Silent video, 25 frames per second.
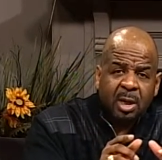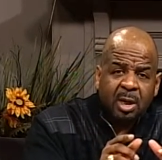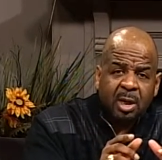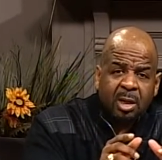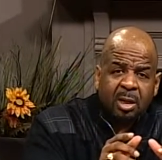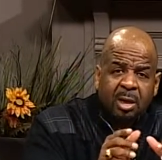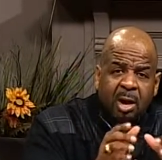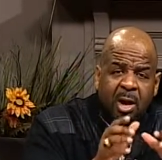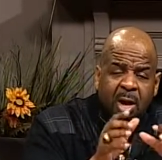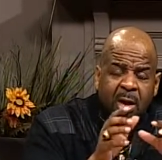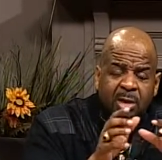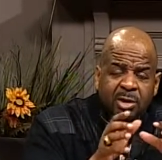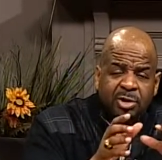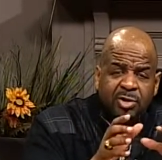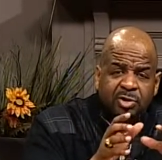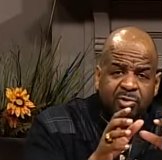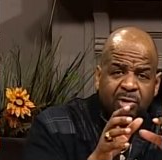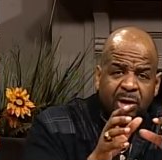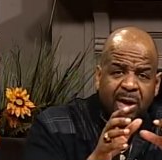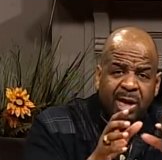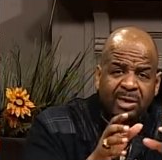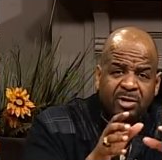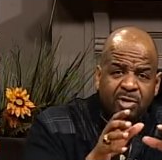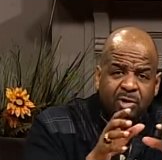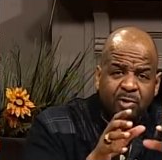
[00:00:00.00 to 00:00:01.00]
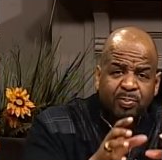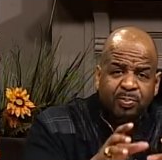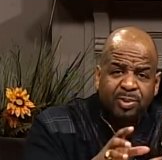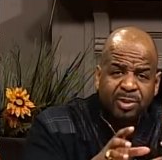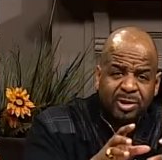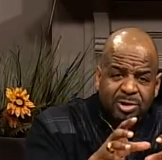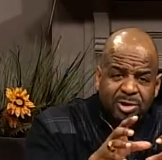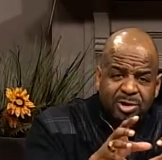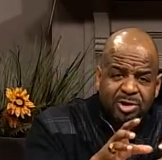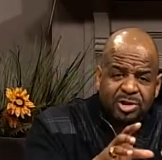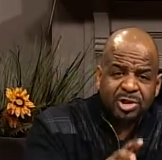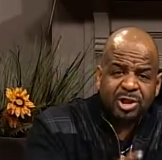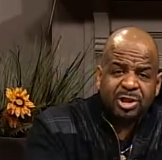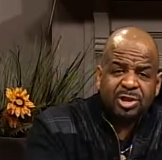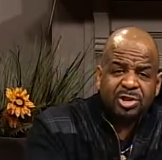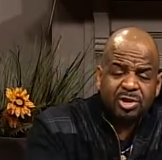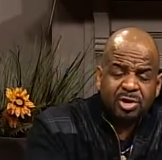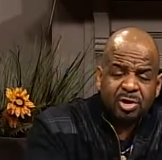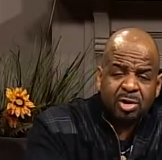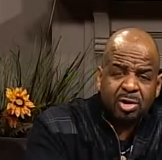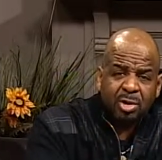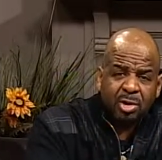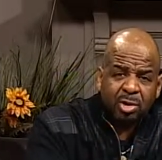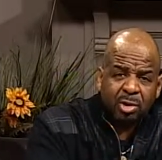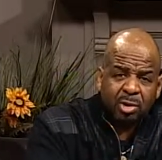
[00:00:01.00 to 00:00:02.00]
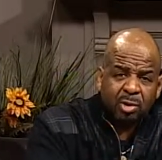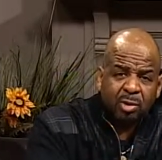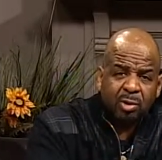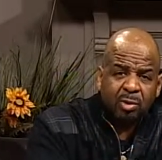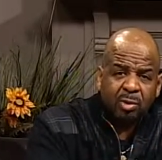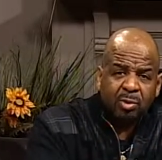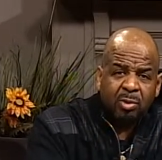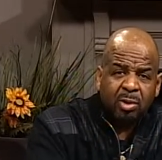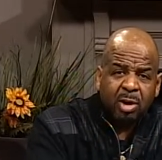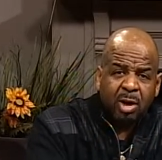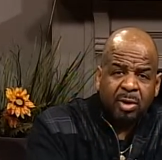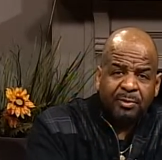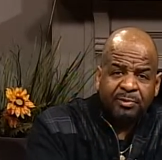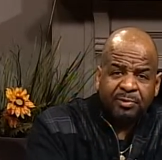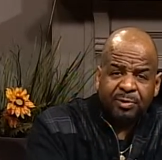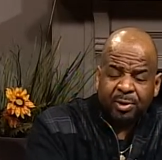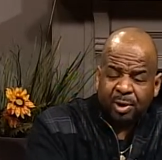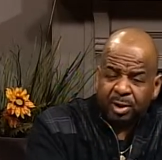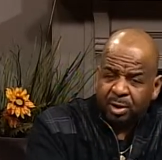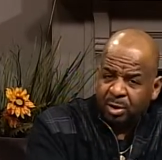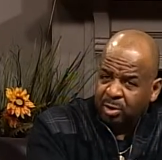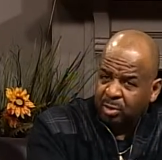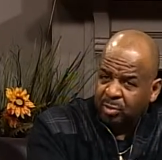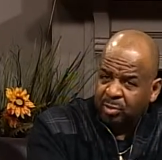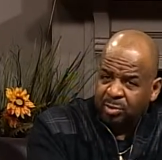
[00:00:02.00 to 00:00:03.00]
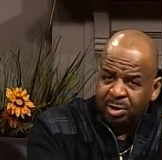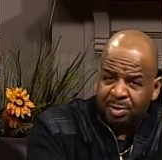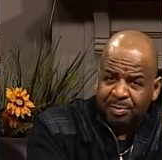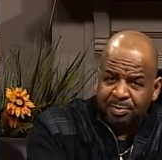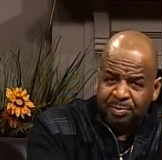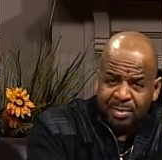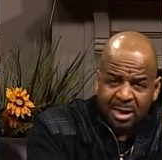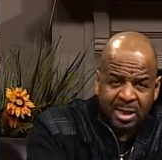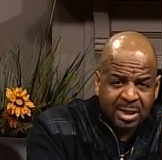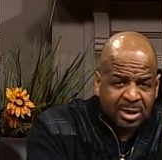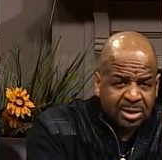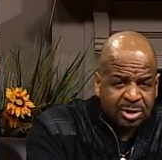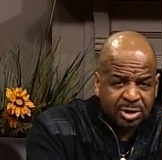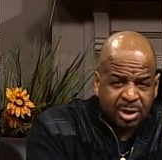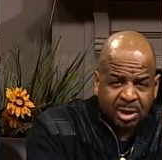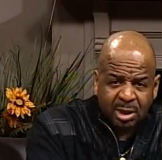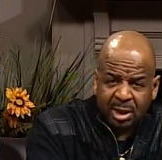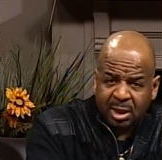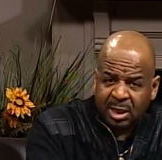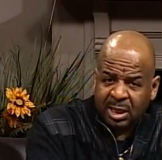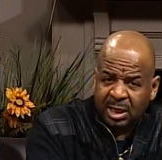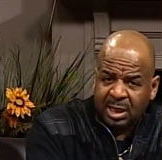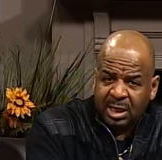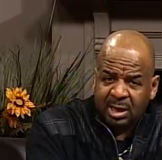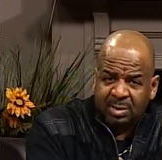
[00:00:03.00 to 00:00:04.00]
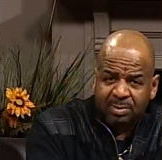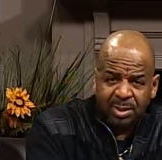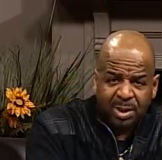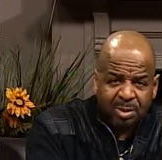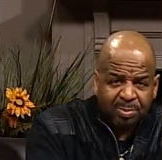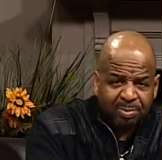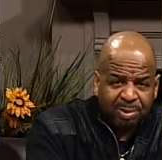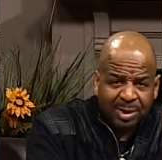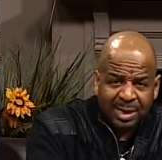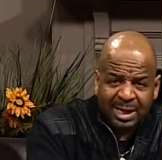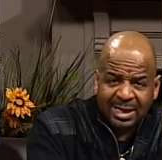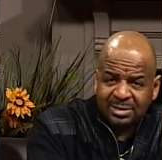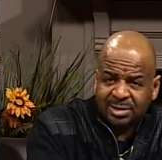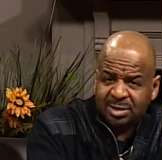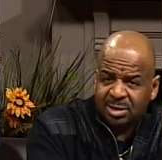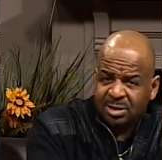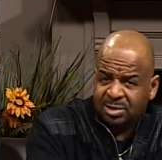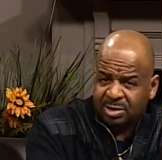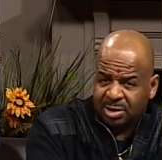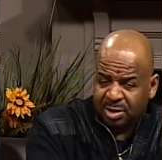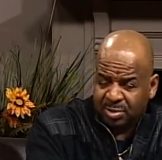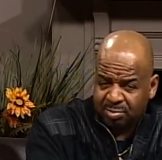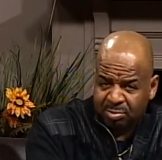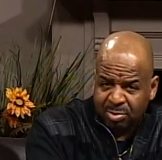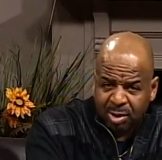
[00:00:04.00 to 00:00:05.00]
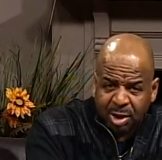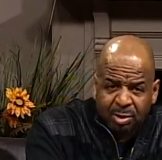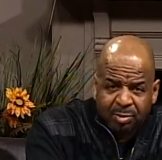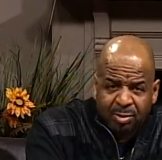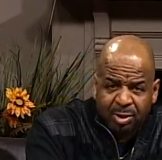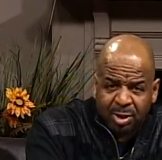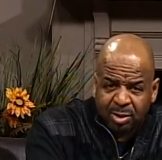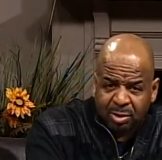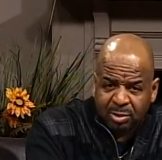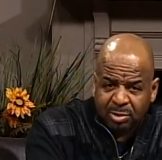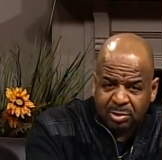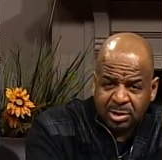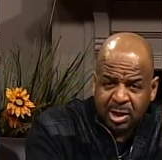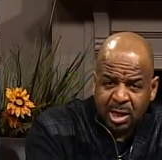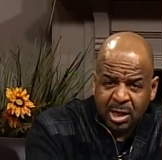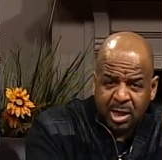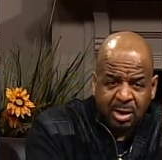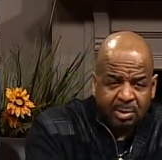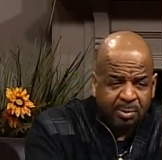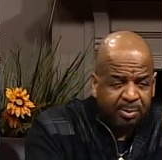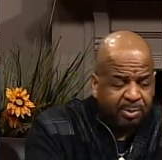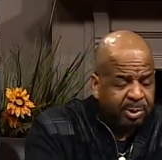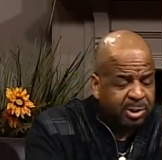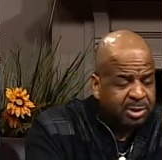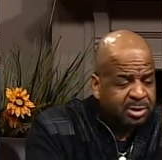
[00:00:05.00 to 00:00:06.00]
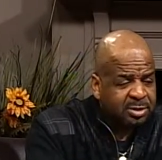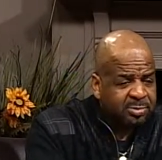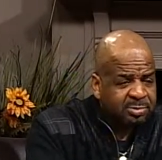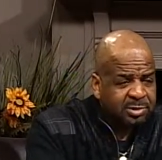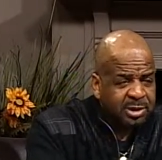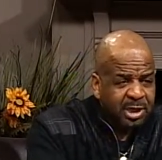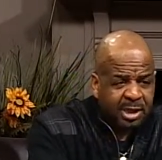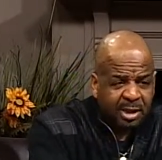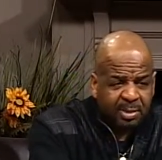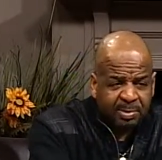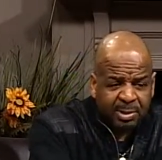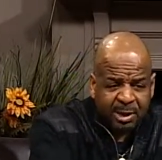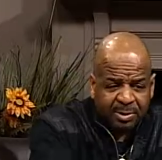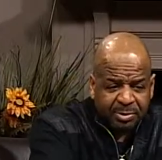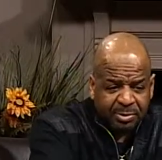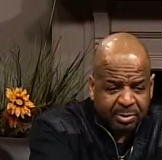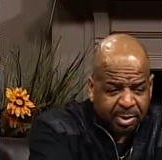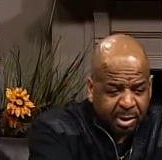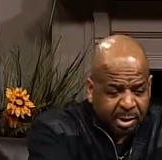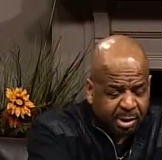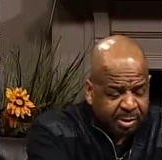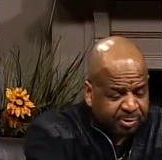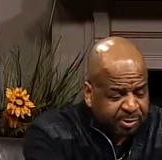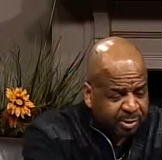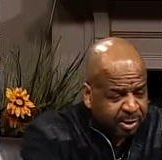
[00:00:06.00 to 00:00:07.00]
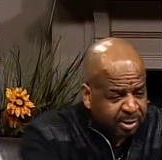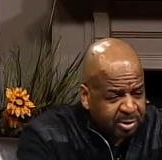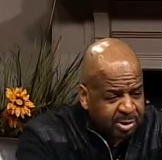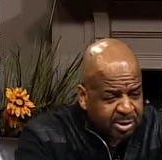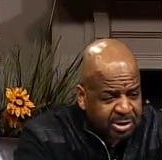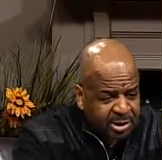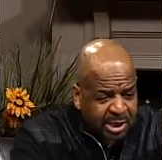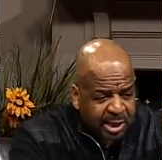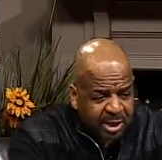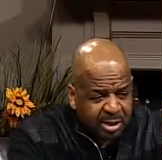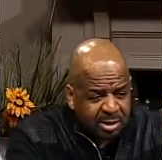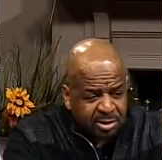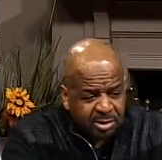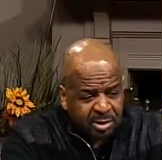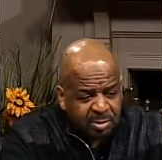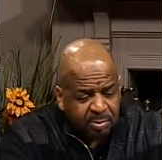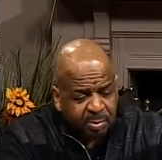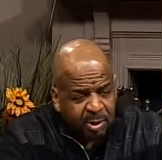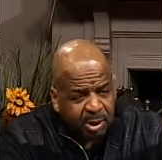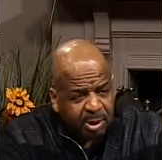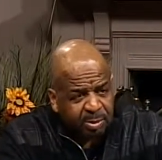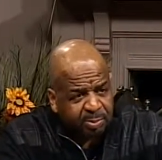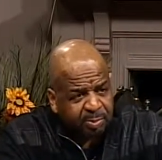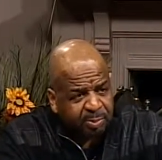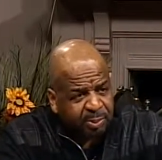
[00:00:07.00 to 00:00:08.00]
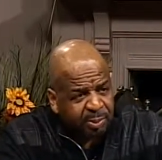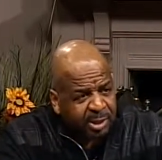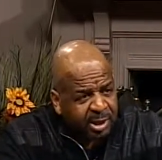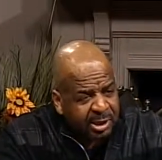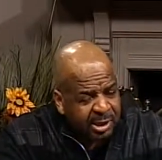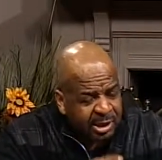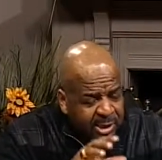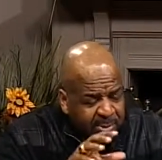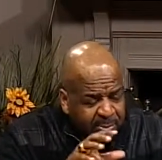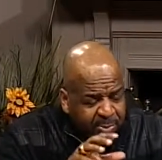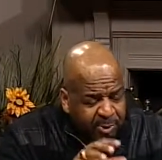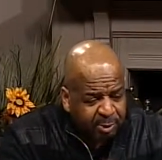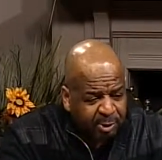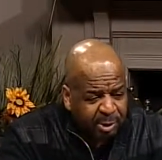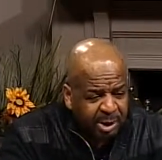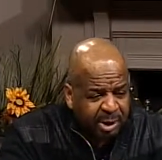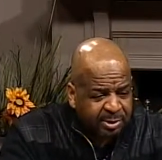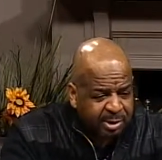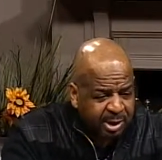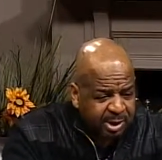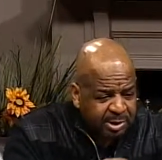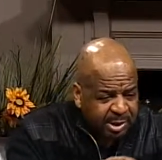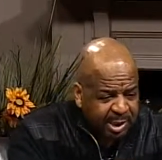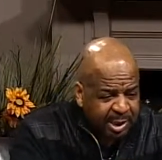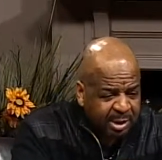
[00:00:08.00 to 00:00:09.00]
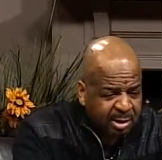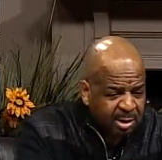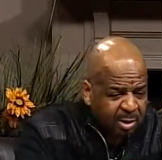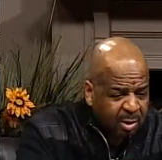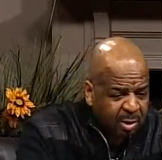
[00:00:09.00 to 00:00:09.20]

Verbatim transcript: God is trying to position you for a new dimension in Him and blessings and miracles. Bishop, take about uh, 30 seconds and, and pray that prayer that that yeah.